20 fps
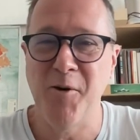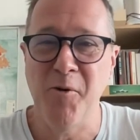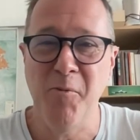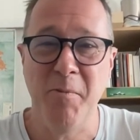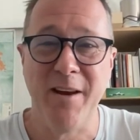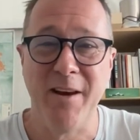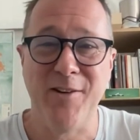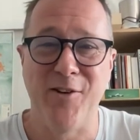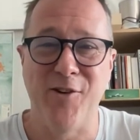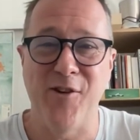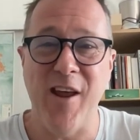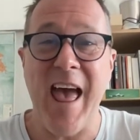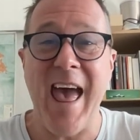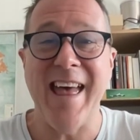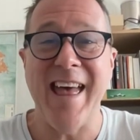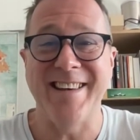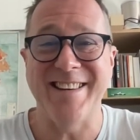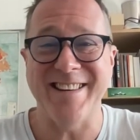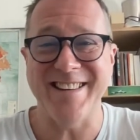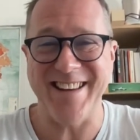me
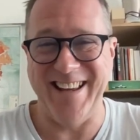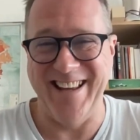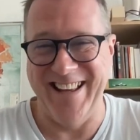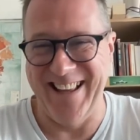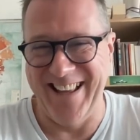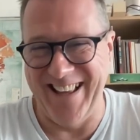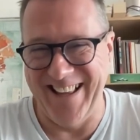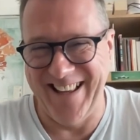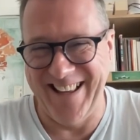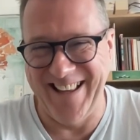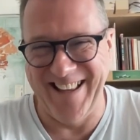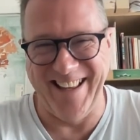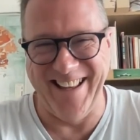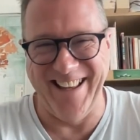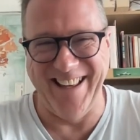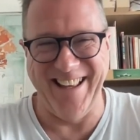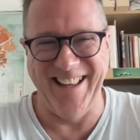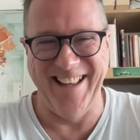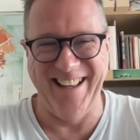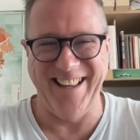Chet.
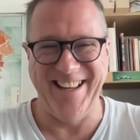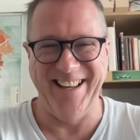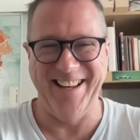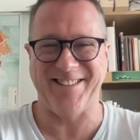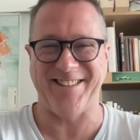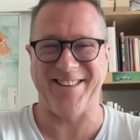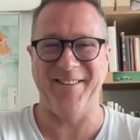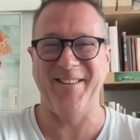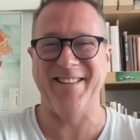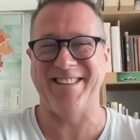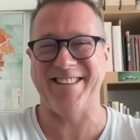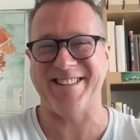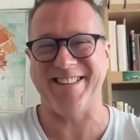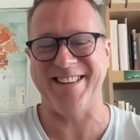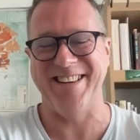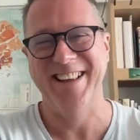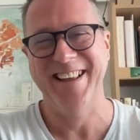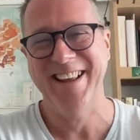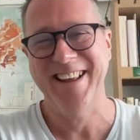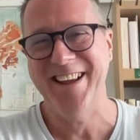So it's
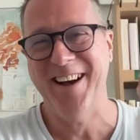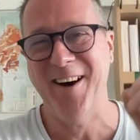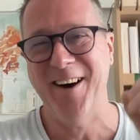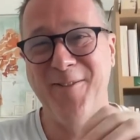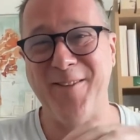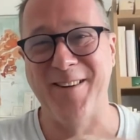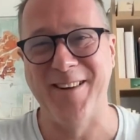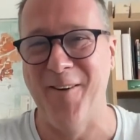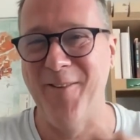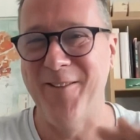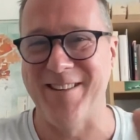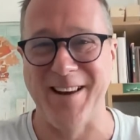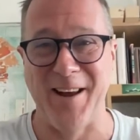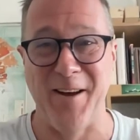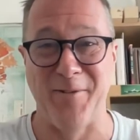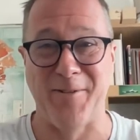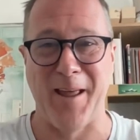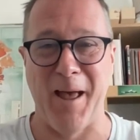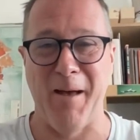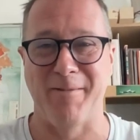obviously
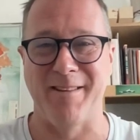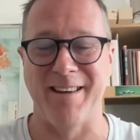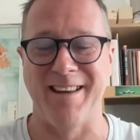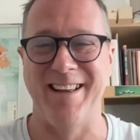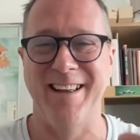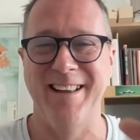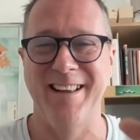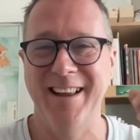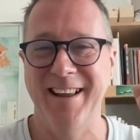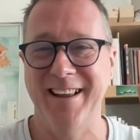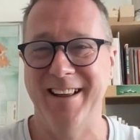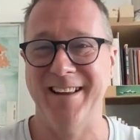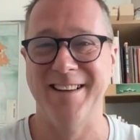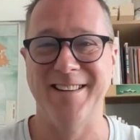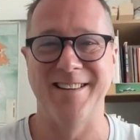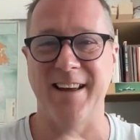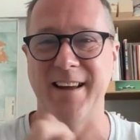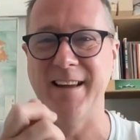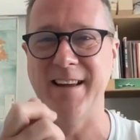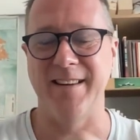I've kept it.
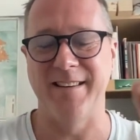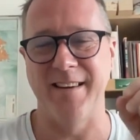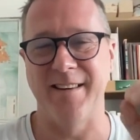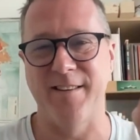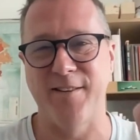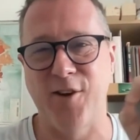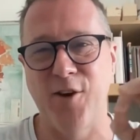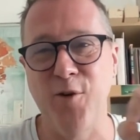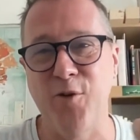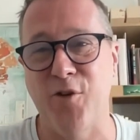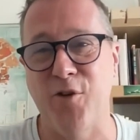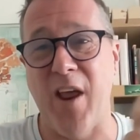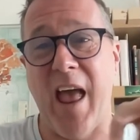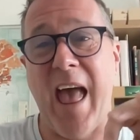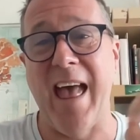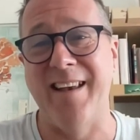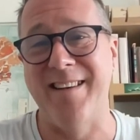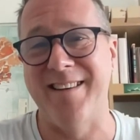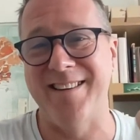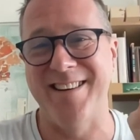It's just too
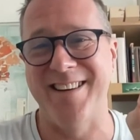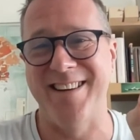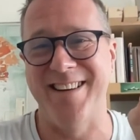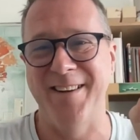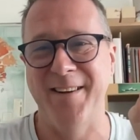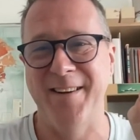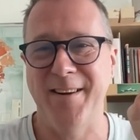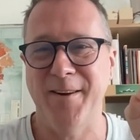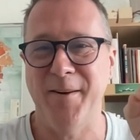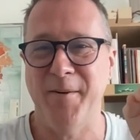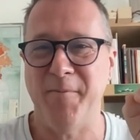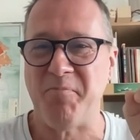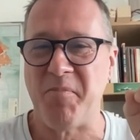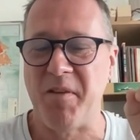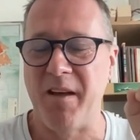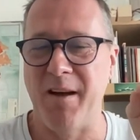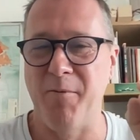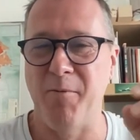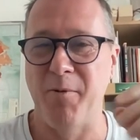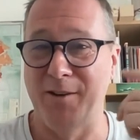Chet,
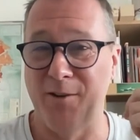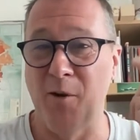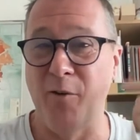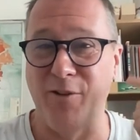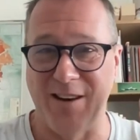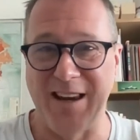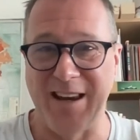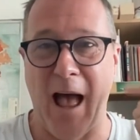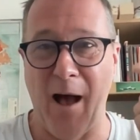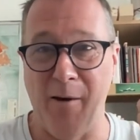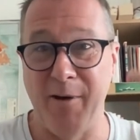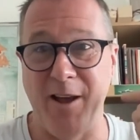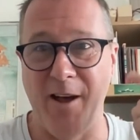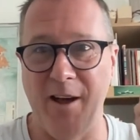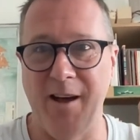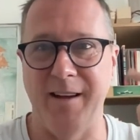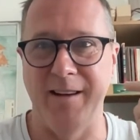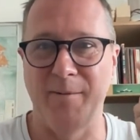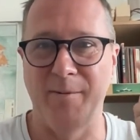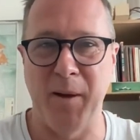which is obviously how he
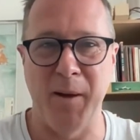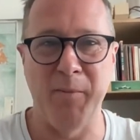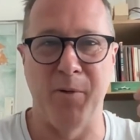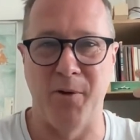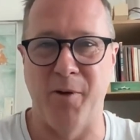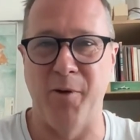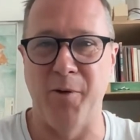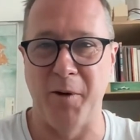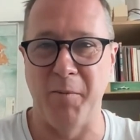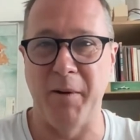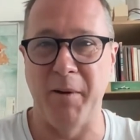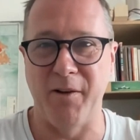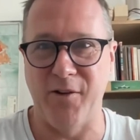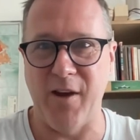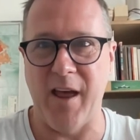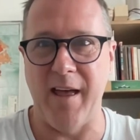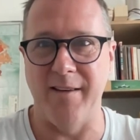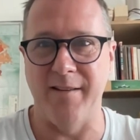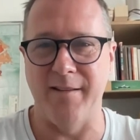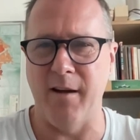heard people calling me
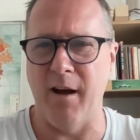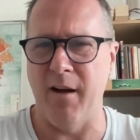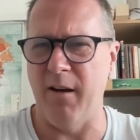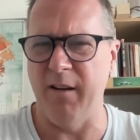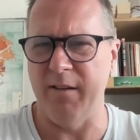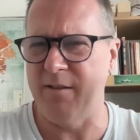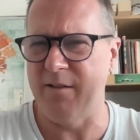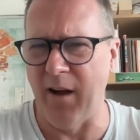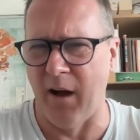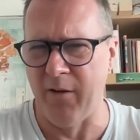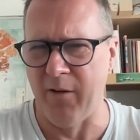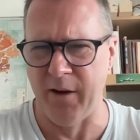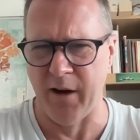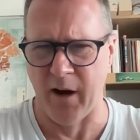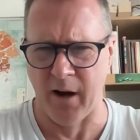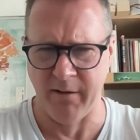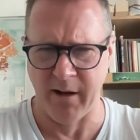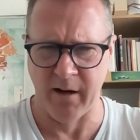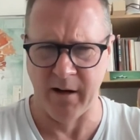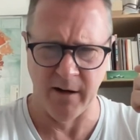Jez. I
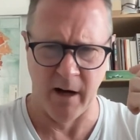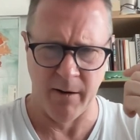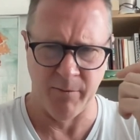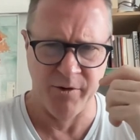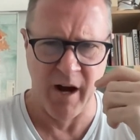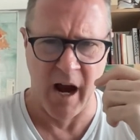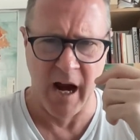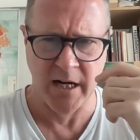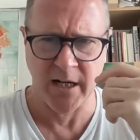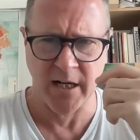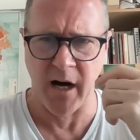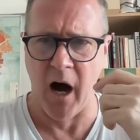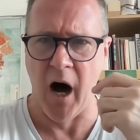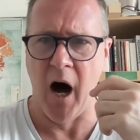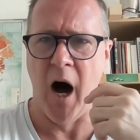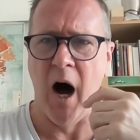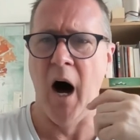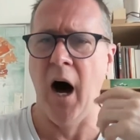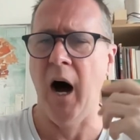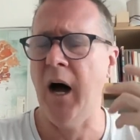think you have Chet.
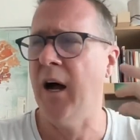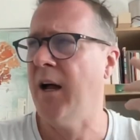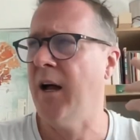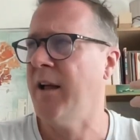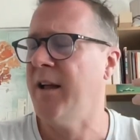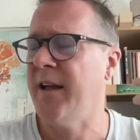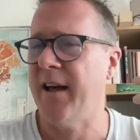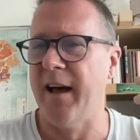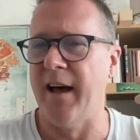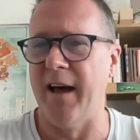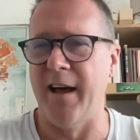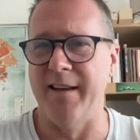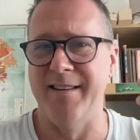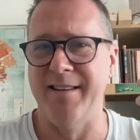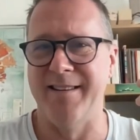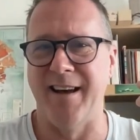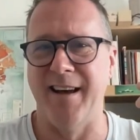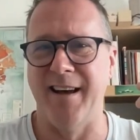Oh. And